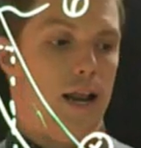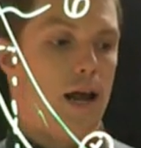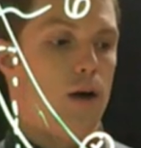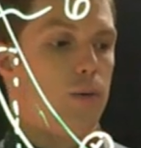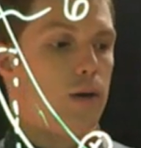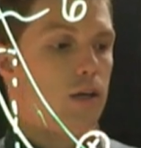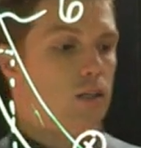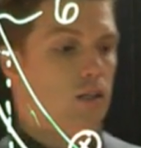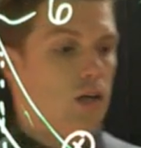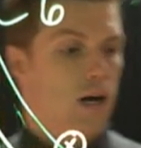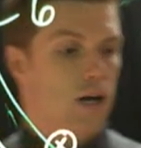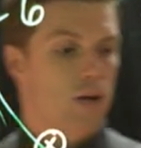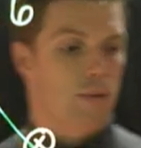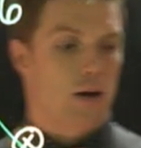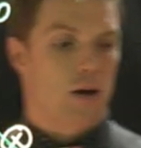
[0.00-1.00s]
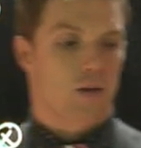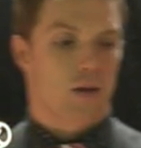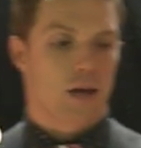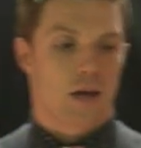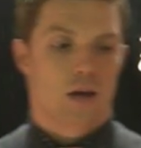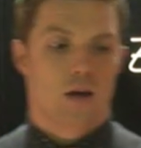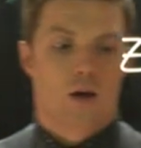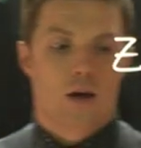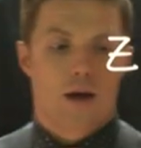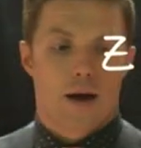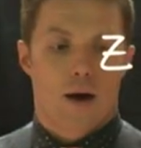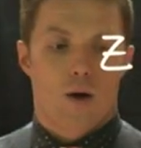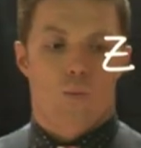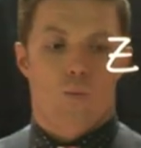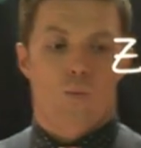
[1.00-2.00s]
Now we can talk about, okay,
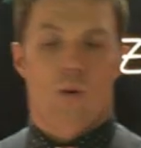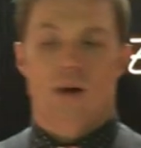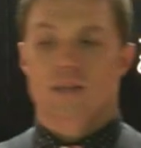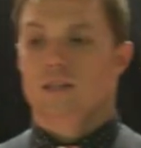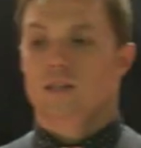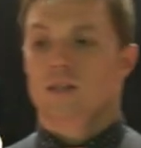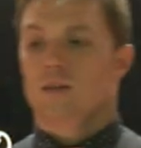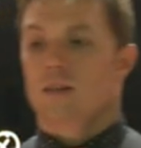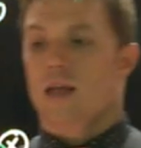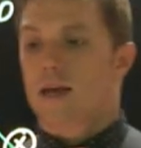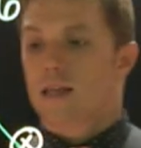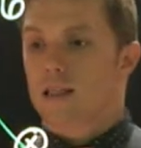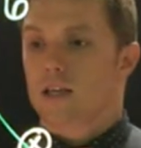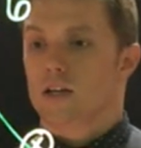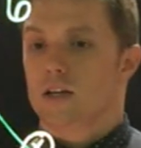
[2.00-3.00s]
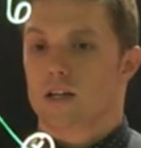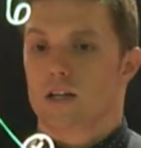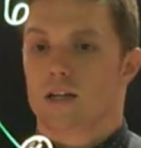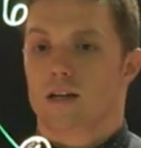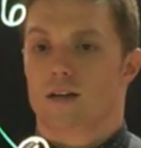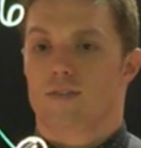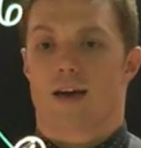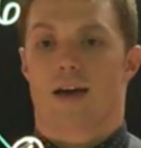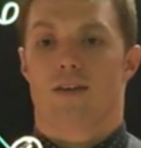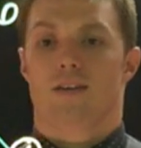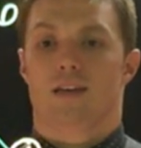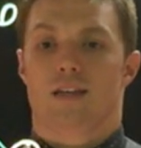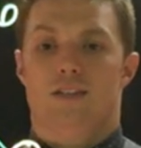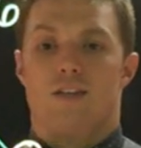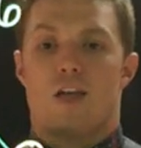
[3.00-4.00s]
what's the likelihood of
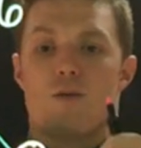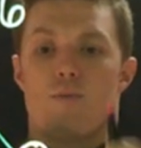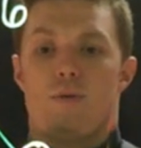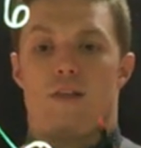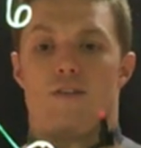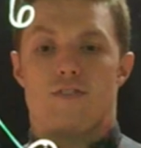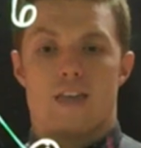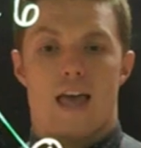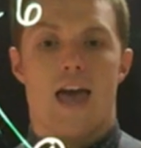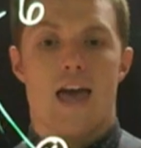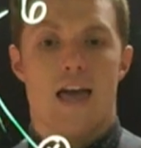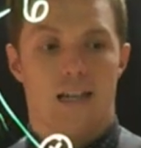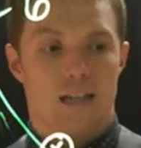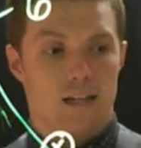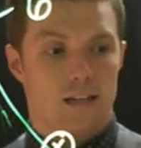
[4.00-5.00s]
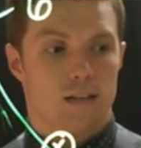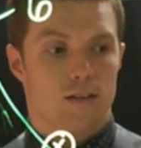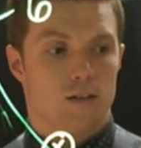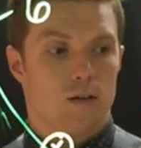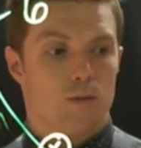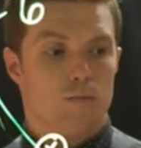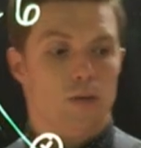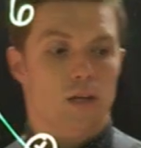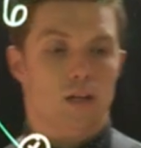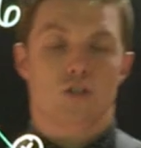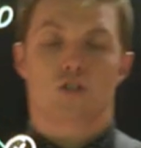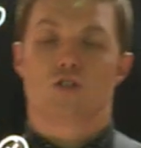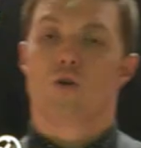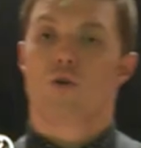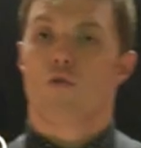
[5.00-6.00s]
having a sample of 10 being
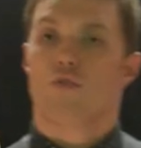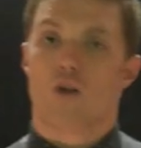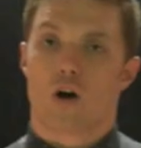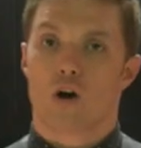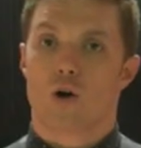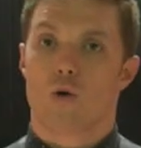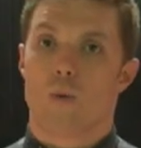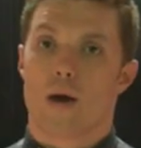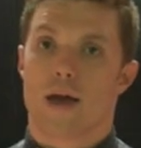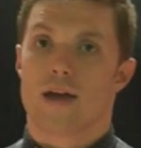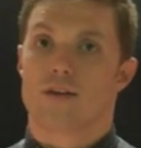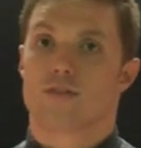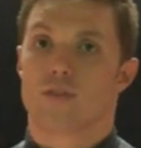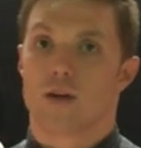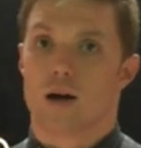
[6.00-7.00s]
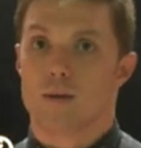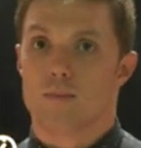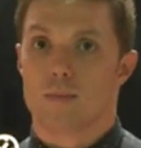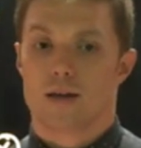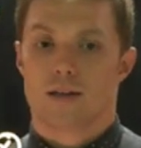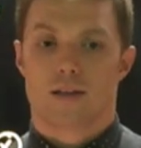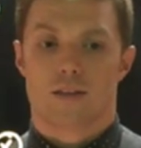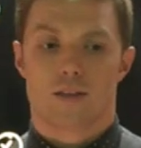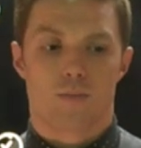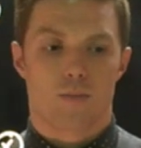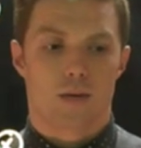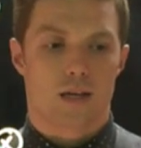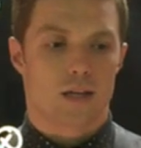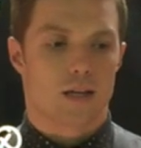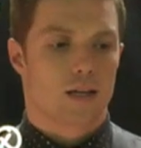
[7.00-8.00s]
so far away from the
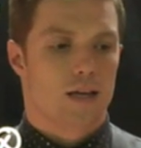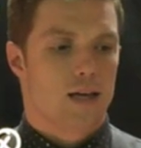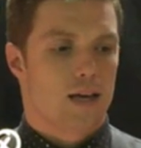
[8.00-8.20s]
mean?